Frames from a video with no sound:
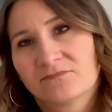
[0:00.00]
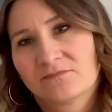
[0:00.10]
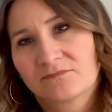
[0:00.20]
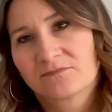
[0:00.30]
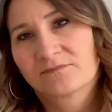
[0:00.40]

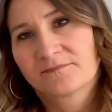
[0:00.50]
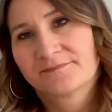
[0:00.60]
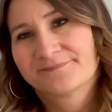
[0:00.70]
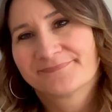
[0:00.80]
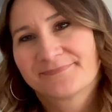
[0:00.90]

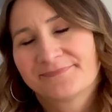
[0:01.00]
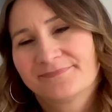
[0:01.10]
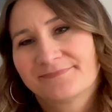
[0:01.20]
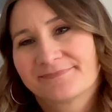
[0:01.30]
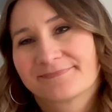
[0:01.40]

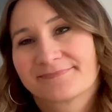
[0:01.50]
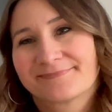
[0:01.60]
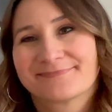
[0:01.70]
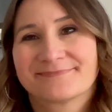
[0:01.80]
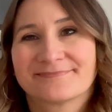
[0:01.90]

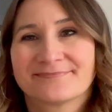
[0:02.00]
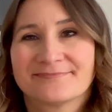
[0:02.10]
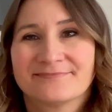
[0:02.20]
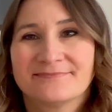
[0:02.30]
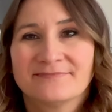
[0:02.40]

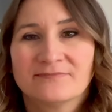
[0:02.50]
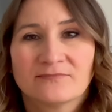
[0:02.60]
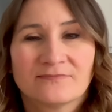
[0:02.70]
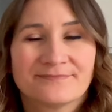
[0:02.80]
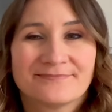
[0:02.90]
(not speaking)